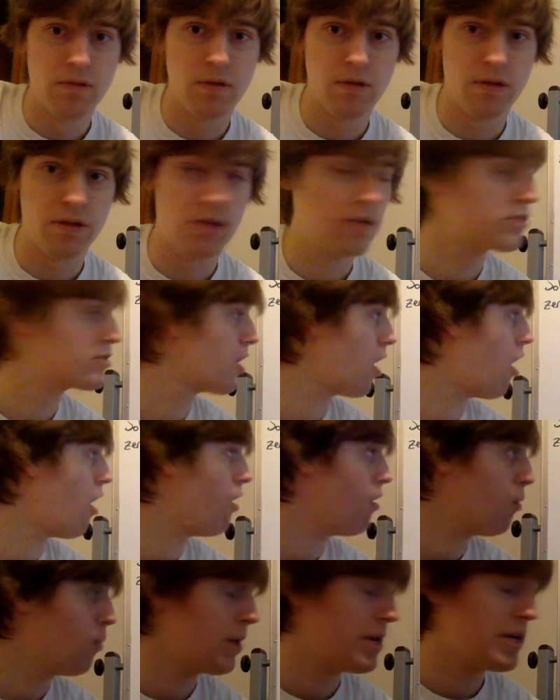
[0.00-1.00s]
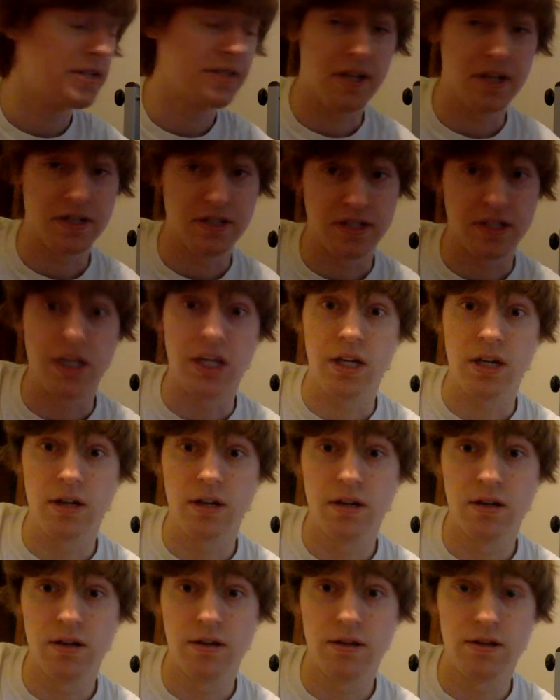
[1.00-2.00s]
There's always a C.
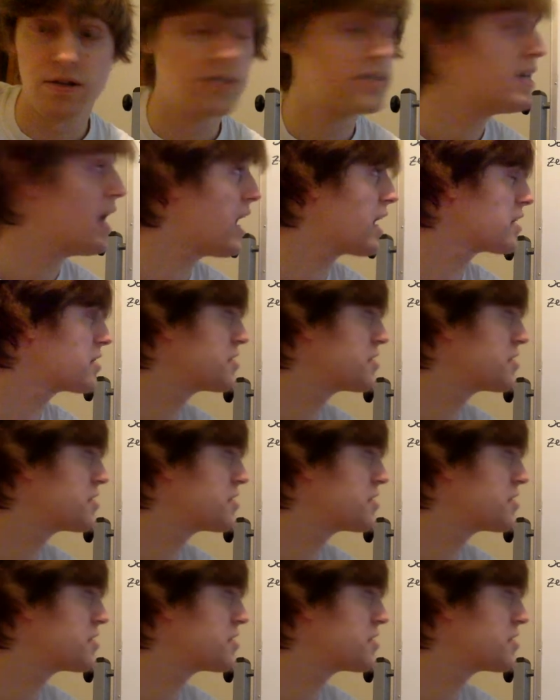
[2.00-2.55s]
There's not a